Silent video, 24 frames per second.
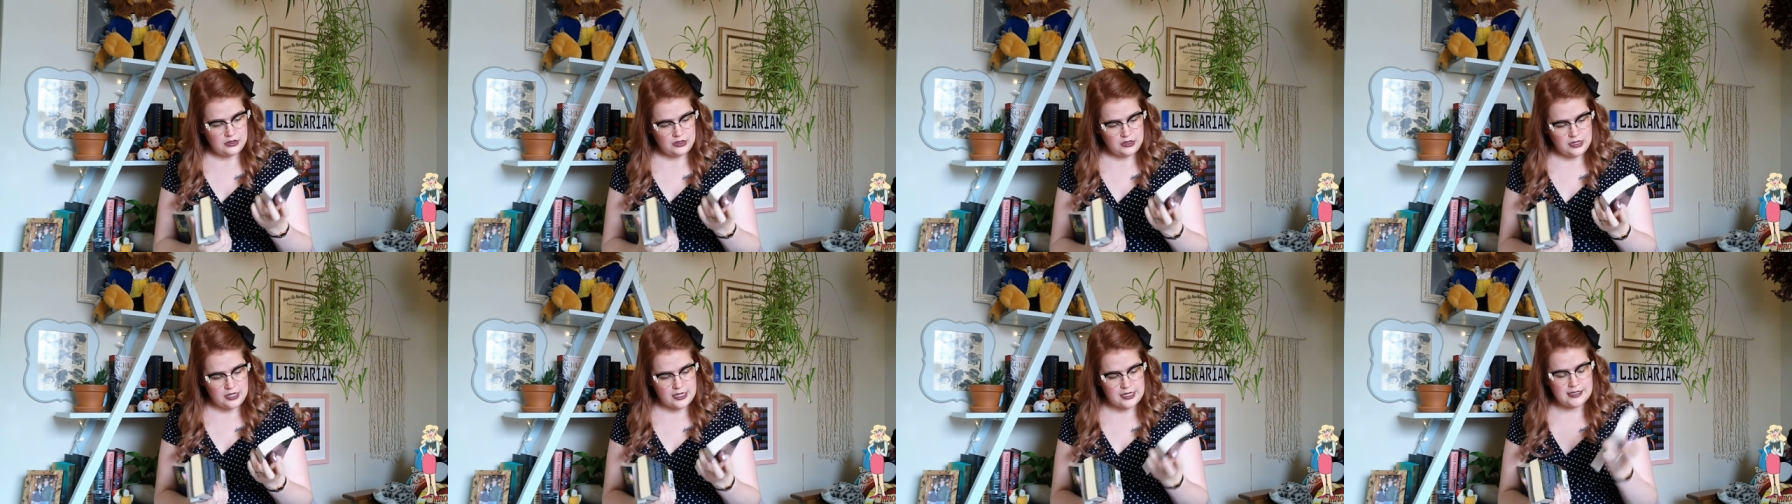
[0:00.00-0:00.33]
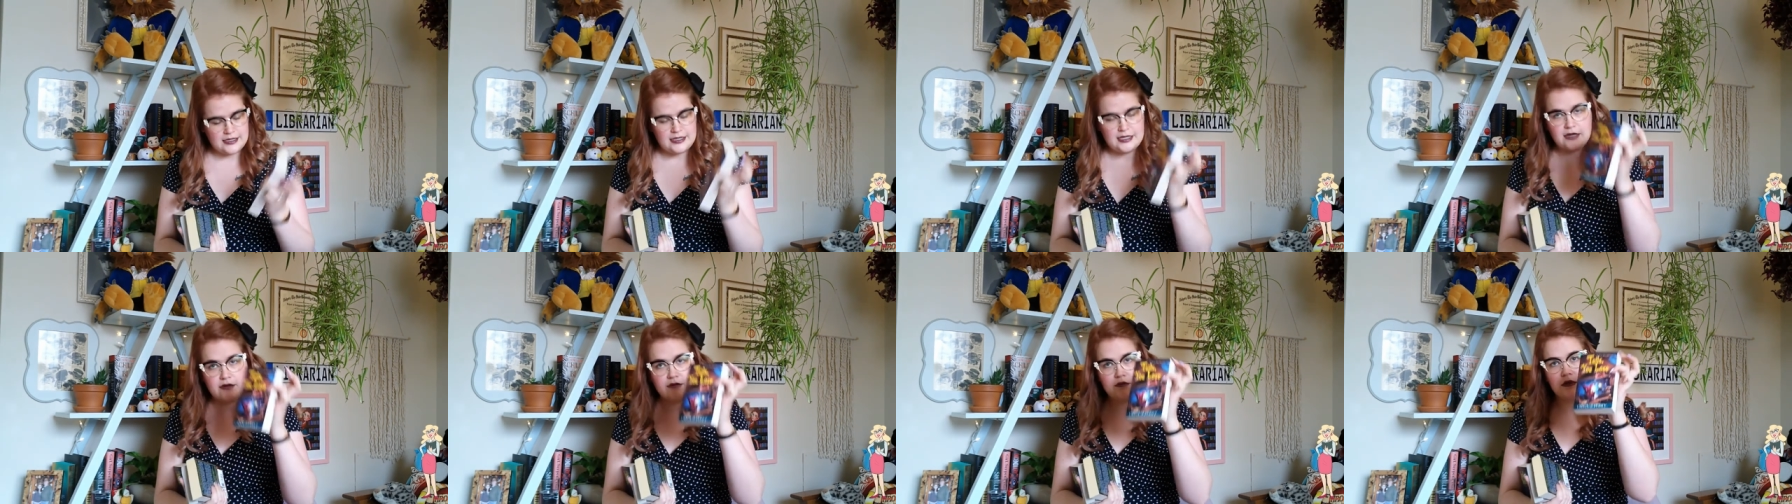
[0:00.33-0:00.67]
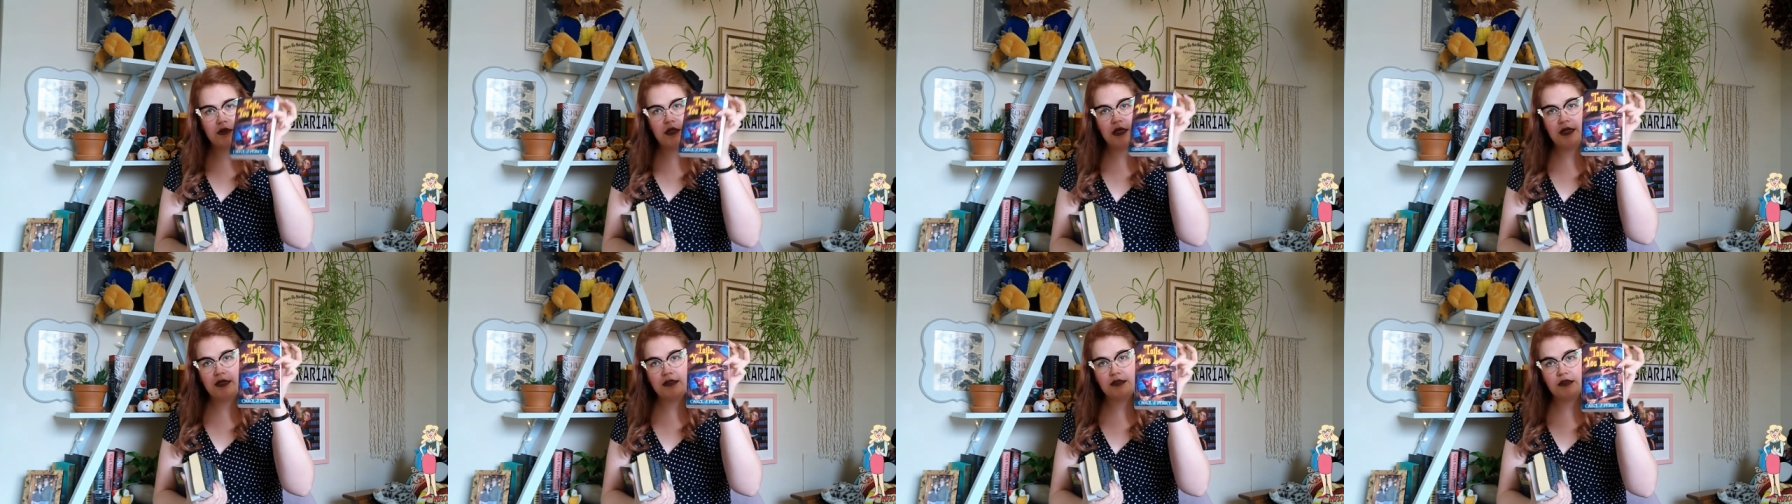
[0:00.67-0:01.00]
Uh, that
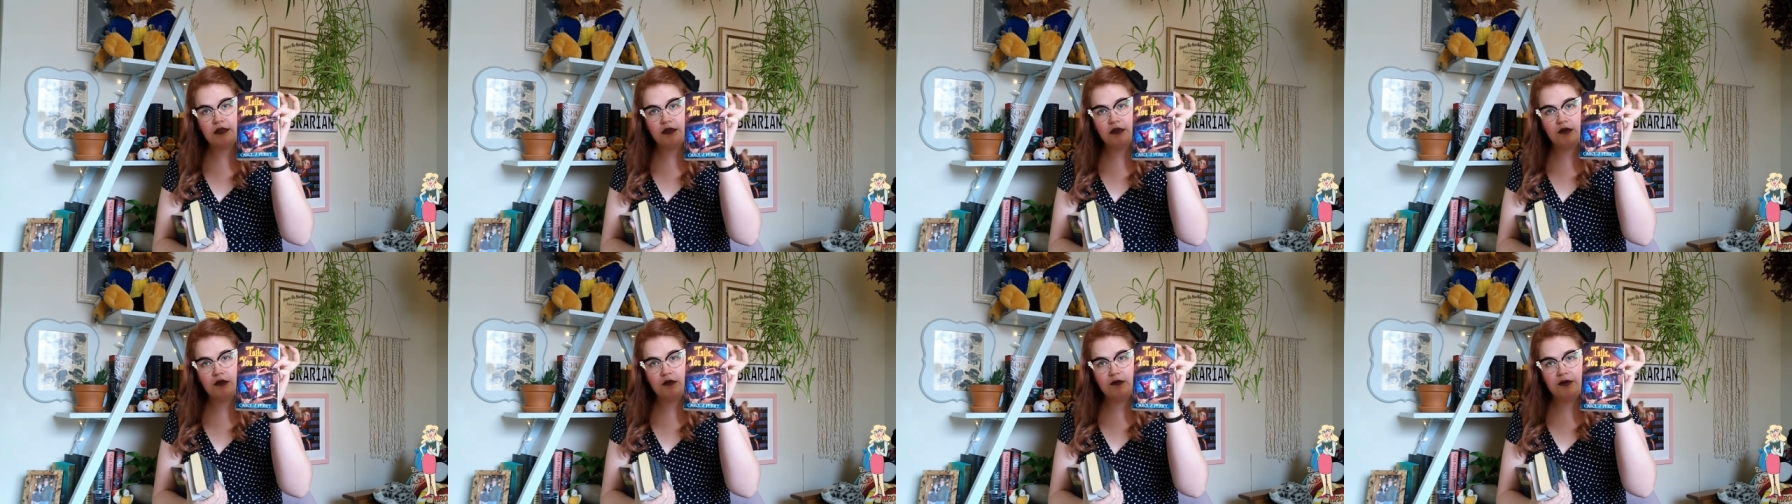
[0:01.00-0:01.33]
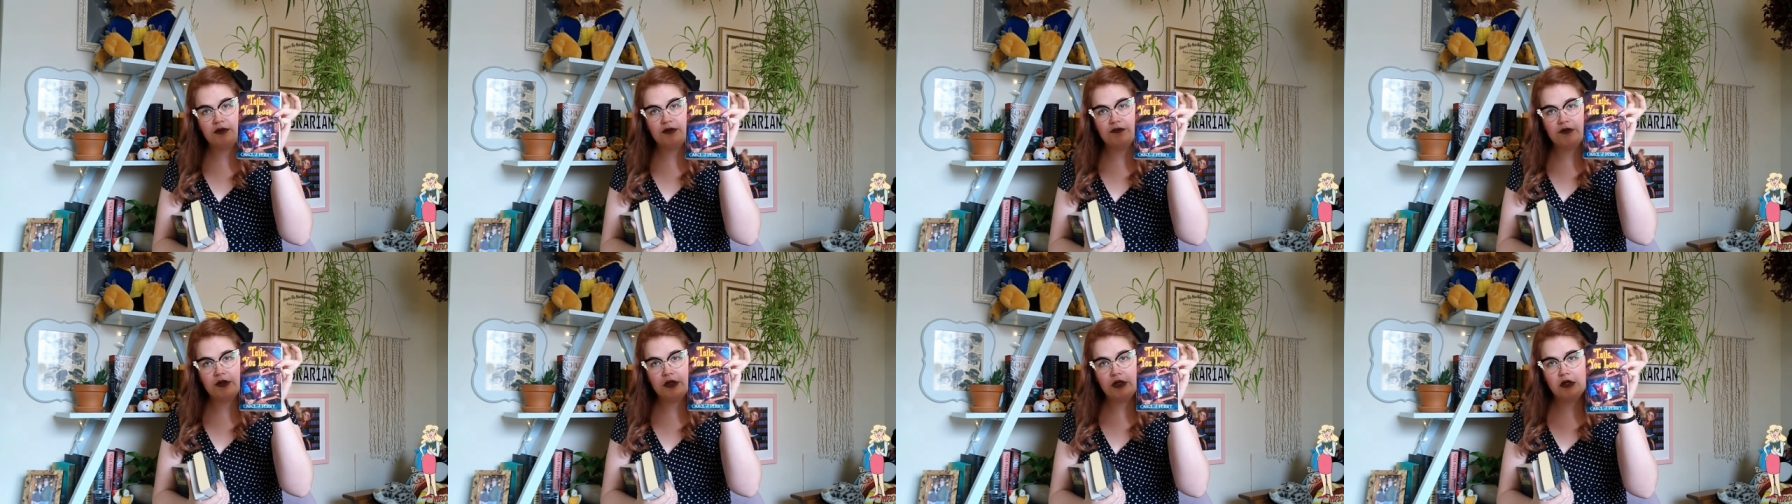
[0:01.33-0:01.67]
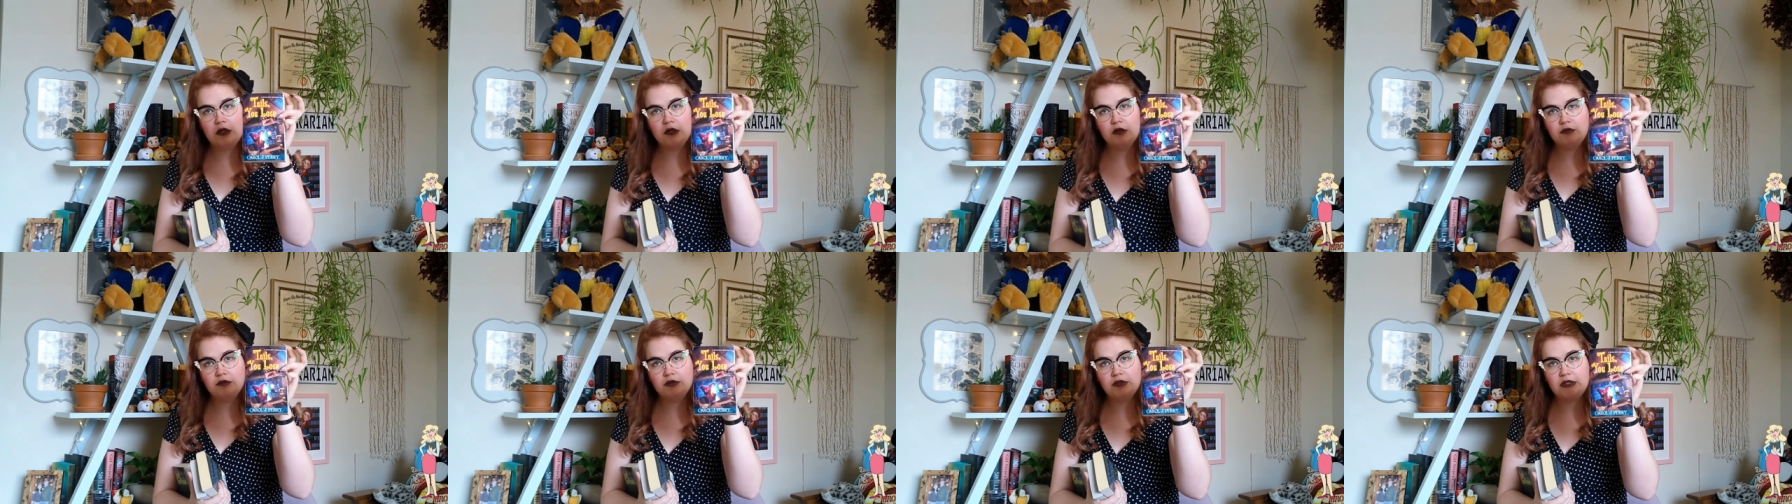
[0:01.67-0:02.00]
one has a little bit of a
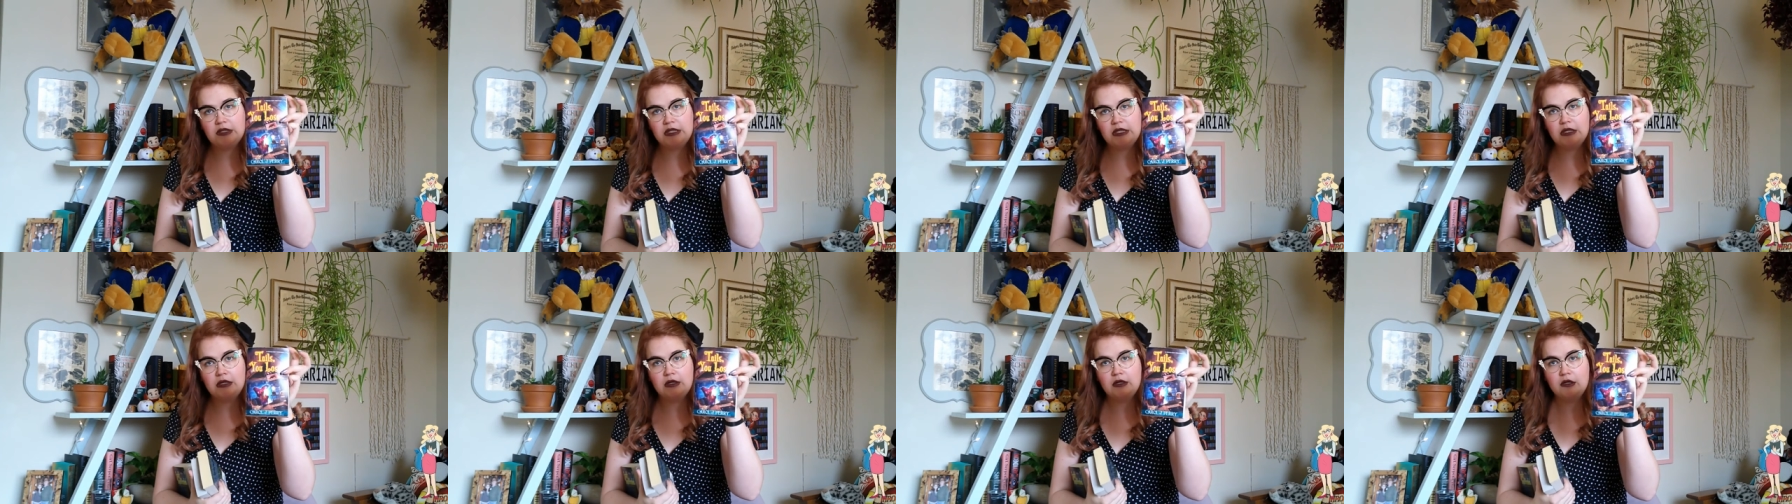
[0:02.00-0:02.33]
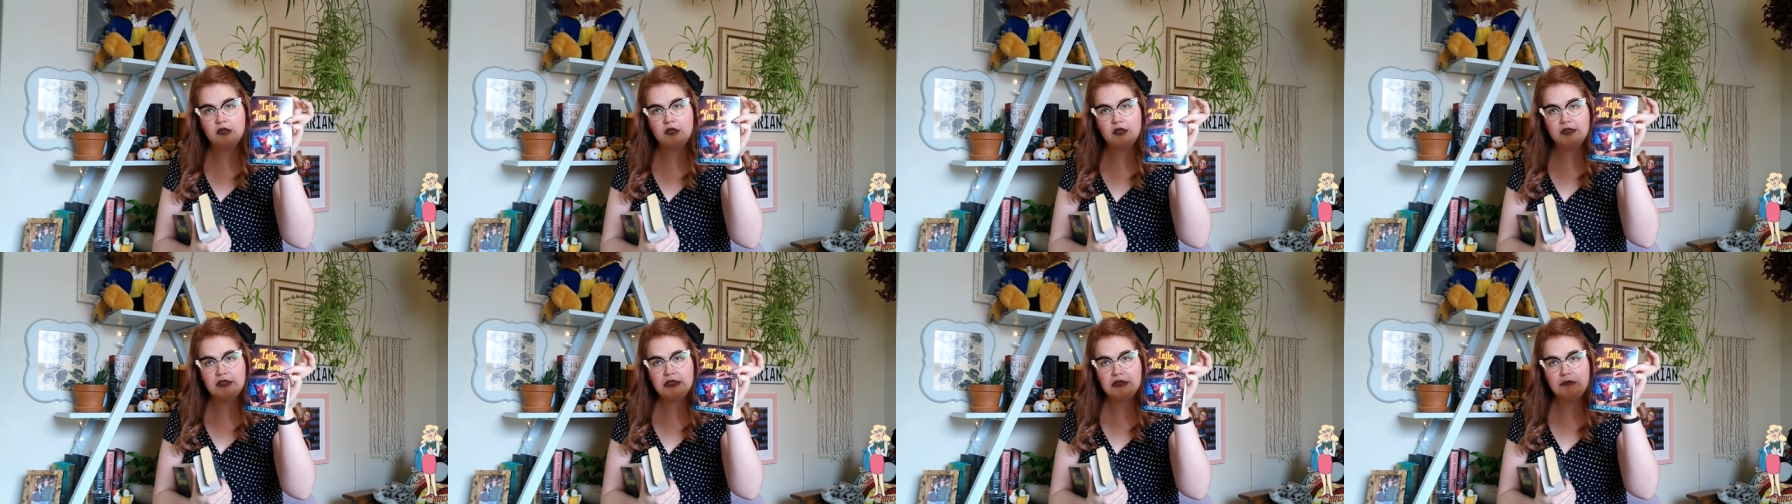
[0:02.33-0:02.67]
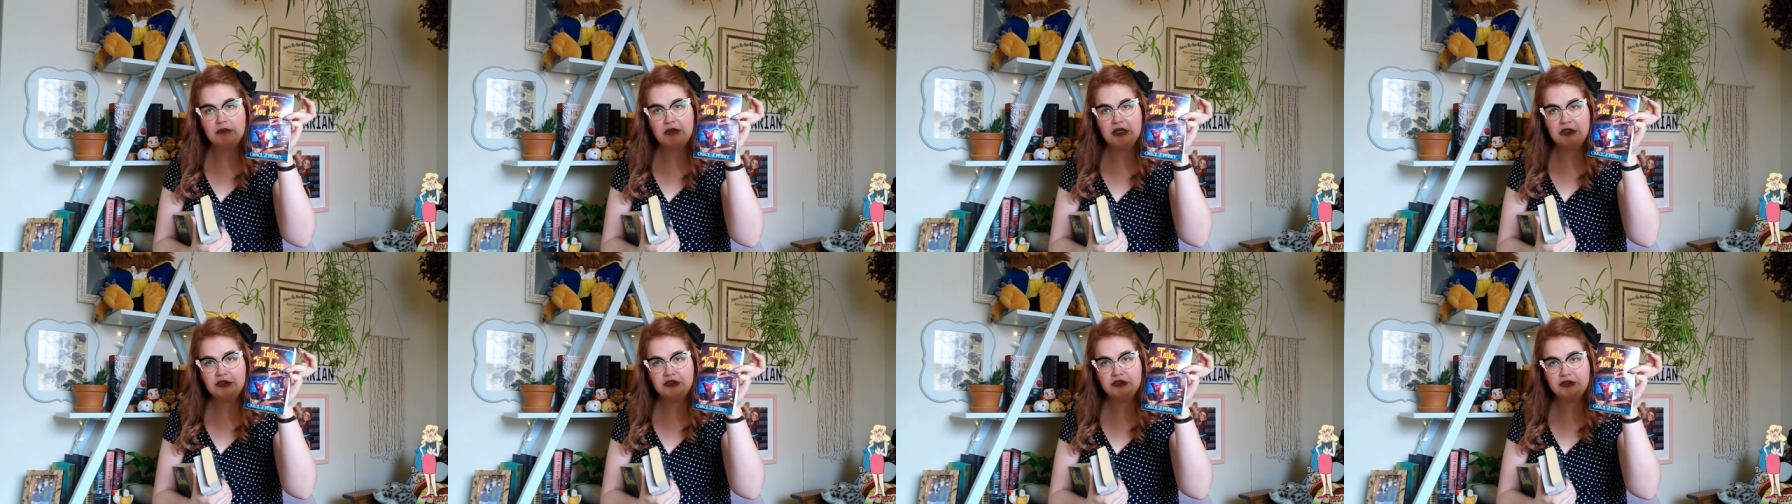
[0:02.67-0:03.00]
ghosty haunted
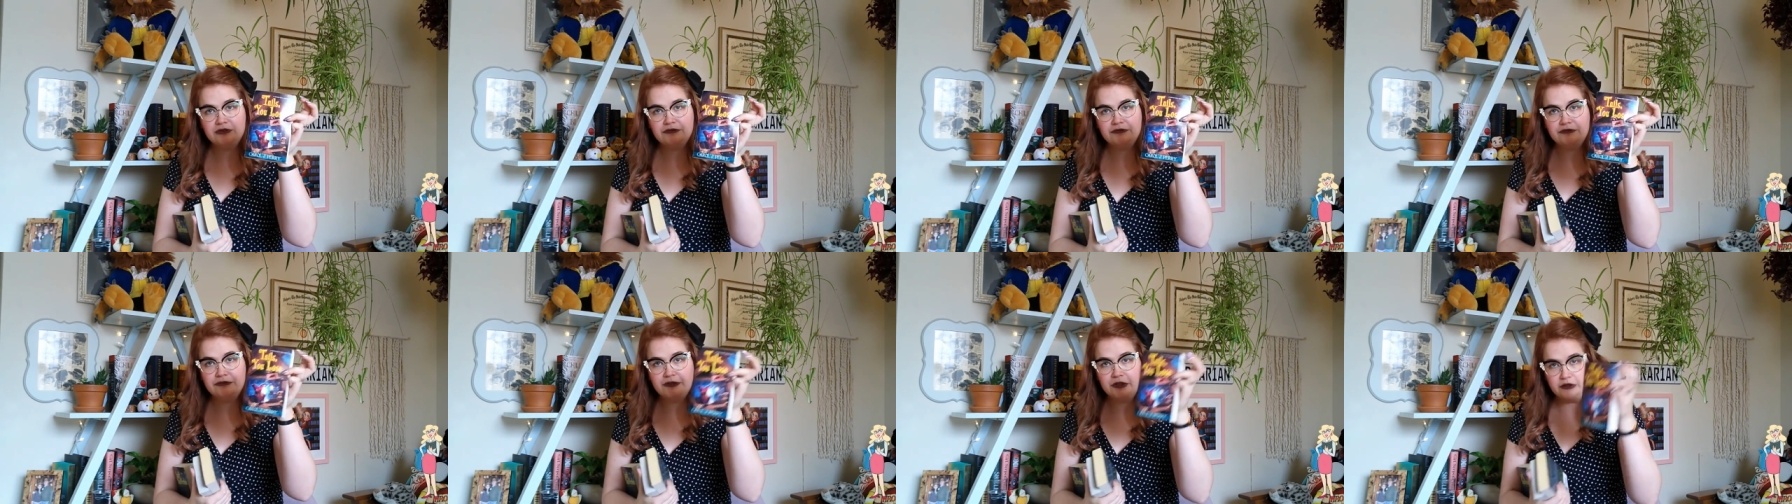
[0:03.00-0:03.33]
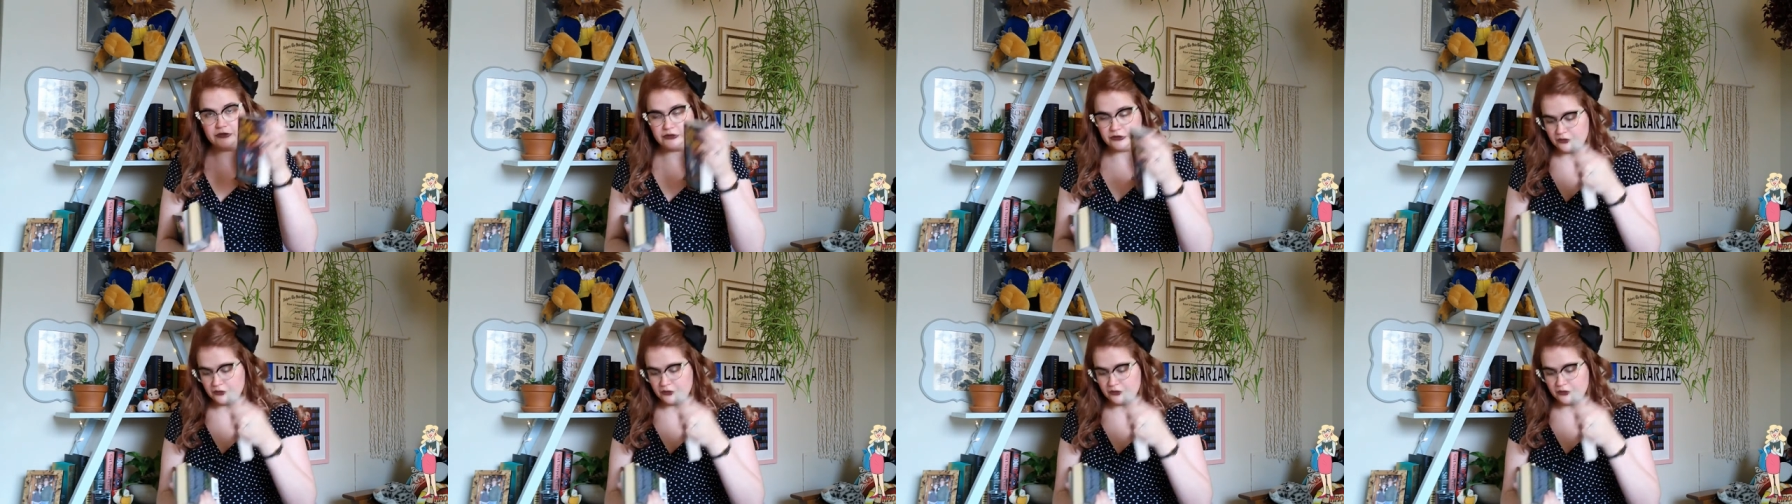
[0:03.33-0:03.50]
mansion feel